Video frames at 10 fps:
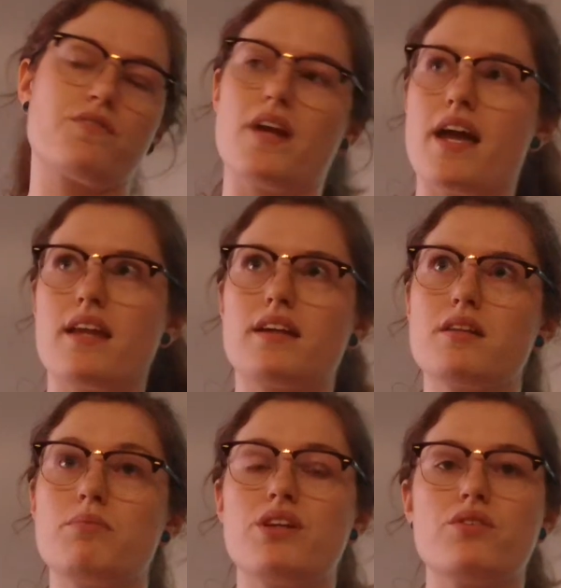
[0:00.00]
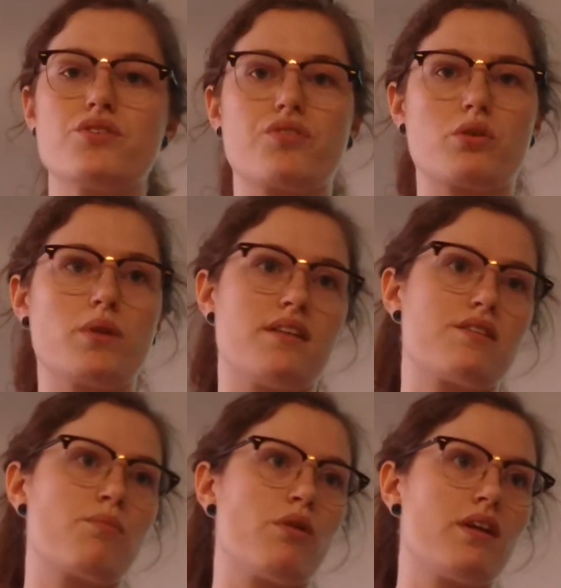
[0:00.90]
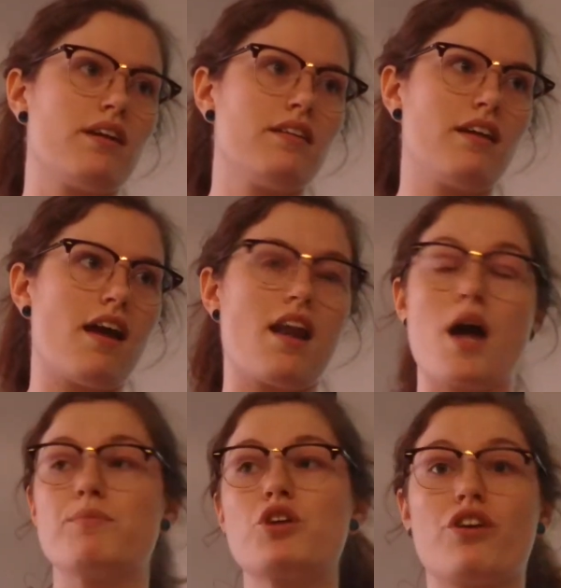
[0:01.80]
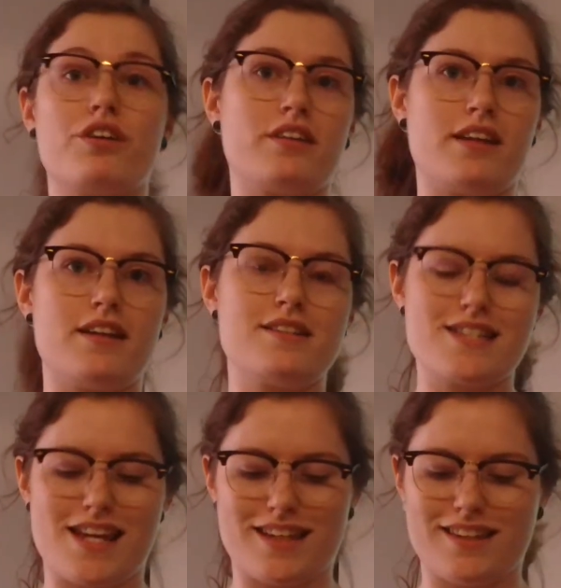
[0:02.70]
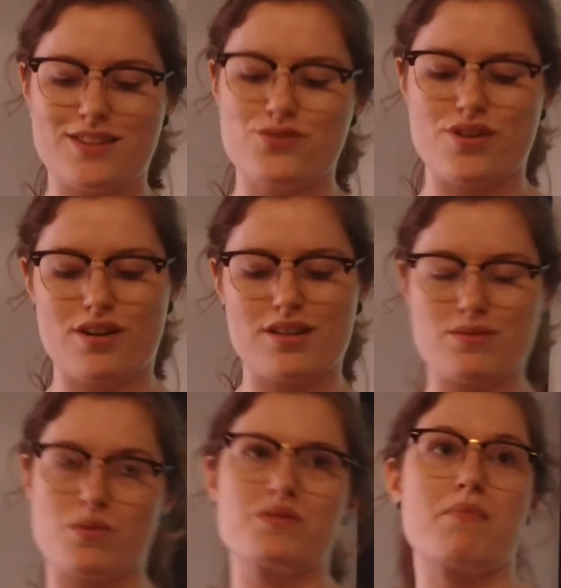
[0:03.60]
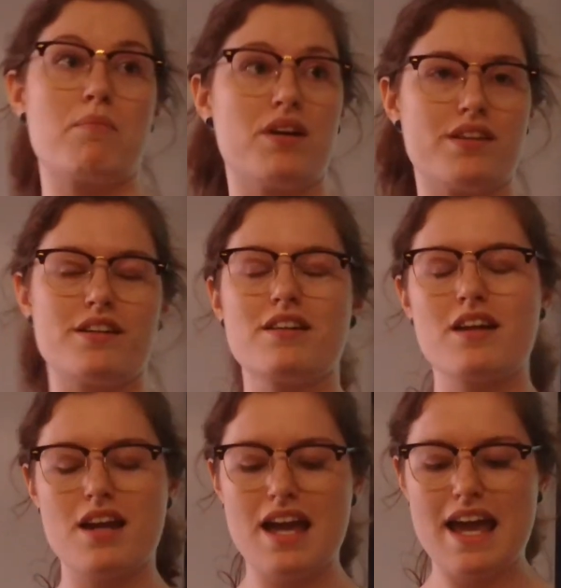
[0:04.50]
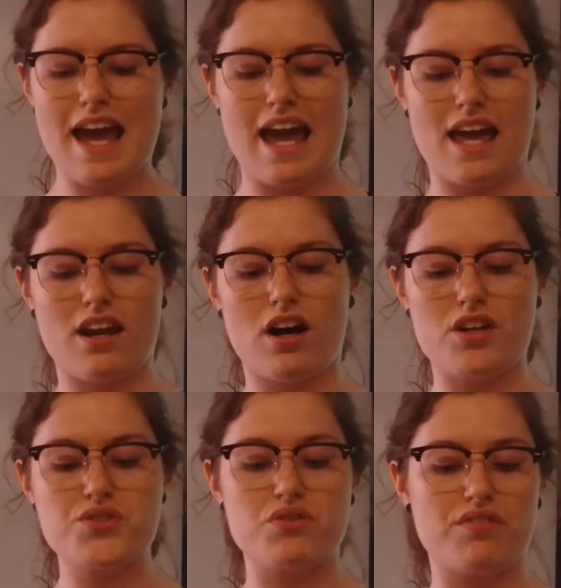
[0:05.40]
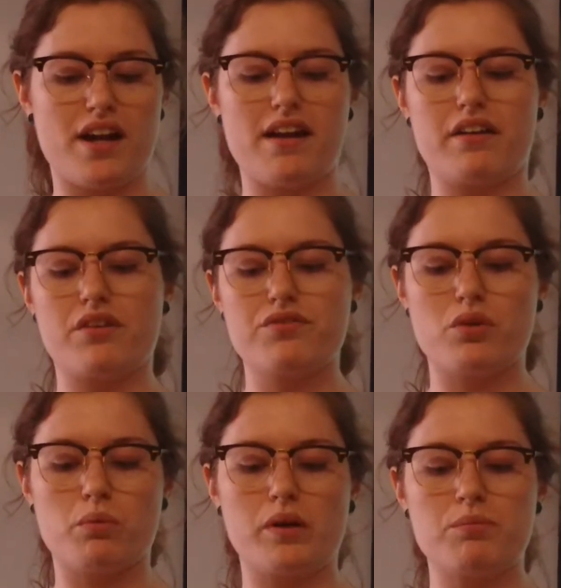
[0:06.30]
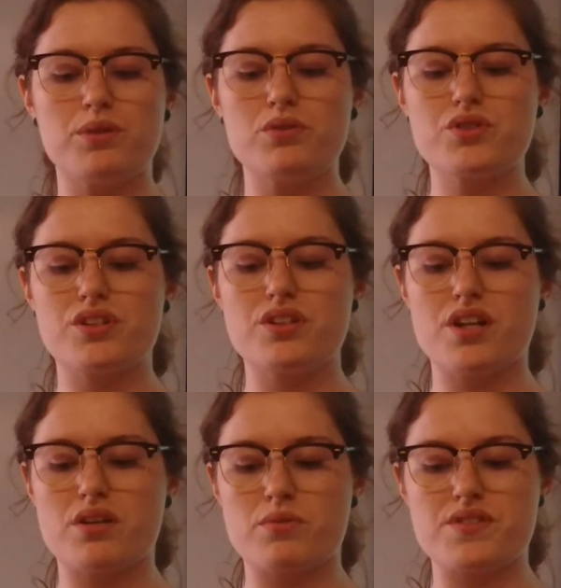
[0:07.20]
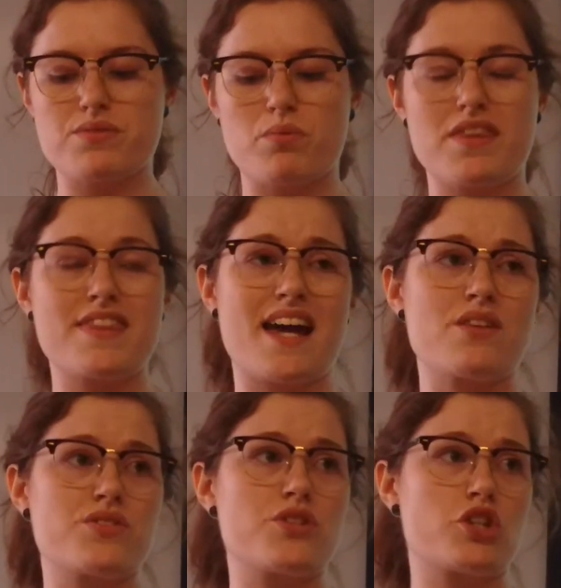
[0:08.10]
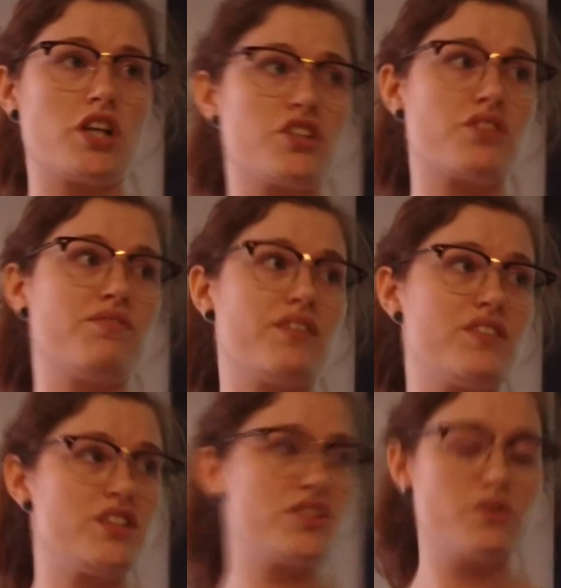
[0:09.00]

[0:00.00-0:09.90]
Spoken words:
and it can be used for quitting smoking, and I'm currently taking this drug as well as my mother. And also Viagra. For Wellbutrin, there was 1,352